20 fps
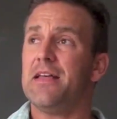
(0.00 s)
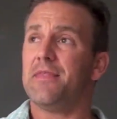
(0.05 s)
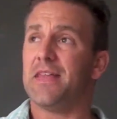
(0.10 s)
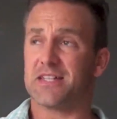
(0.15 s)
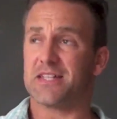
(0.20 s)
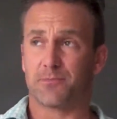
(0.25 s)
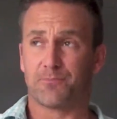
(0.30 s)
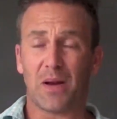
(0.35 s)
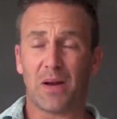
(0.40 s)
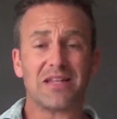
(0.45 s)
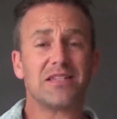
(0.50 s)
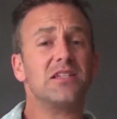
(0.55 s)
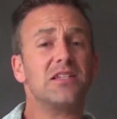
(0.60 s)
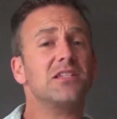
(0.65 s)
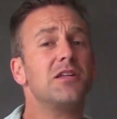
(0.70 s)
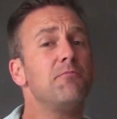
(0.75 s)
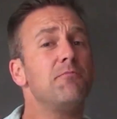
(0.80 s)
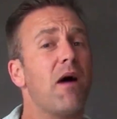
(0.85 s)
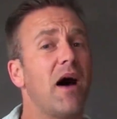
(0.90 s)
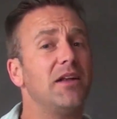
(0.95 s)
There's
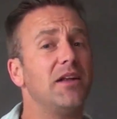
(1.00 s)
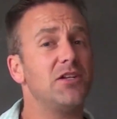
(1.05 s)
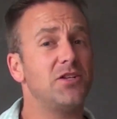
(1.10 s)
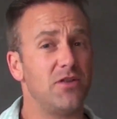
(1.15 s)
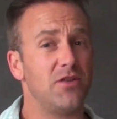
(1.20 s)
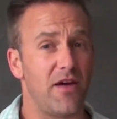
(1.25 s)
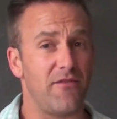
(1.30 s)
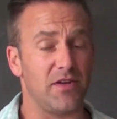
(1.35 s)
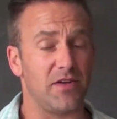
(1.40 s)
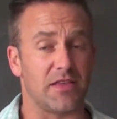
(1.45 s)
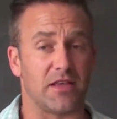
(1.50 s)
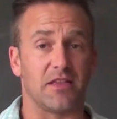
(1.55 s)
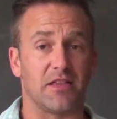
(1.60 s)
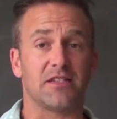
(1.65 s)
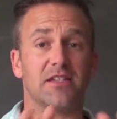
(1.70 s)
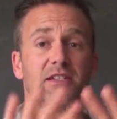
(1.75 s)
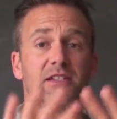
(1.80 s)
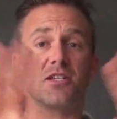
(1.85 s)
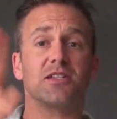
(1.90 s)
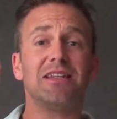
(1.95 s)
pluses and minuses to everything.
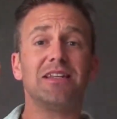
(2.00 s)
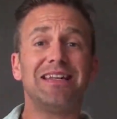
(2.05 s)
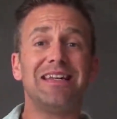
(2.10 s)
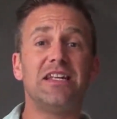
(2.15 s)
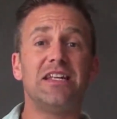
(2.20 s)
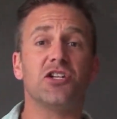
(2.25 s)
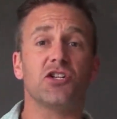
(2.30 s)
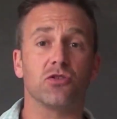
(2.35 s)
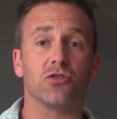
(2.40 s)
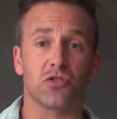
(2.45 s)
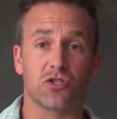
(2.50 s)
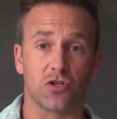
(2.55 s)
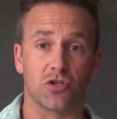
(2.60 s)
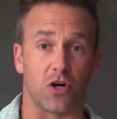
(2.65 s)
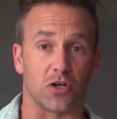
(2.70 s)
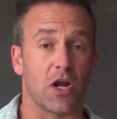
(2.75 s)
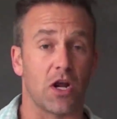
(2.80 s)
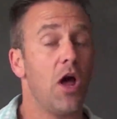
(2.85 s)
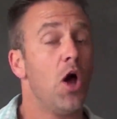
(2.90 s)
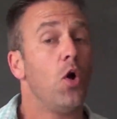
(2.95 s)
This is just an initial
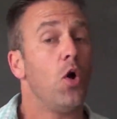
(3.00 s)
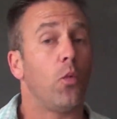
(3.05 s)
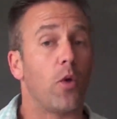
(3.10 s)
start.